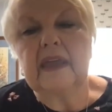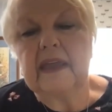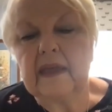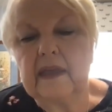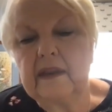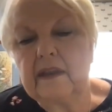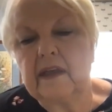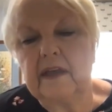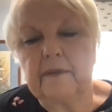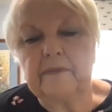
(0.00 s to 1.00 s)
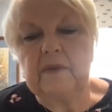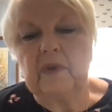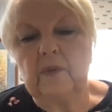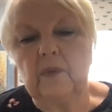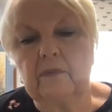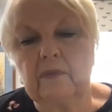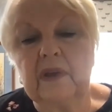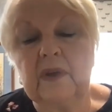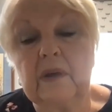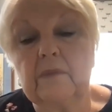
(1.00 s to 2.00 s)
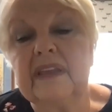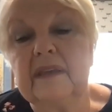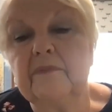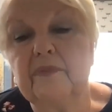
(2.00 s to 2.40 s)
And then we will be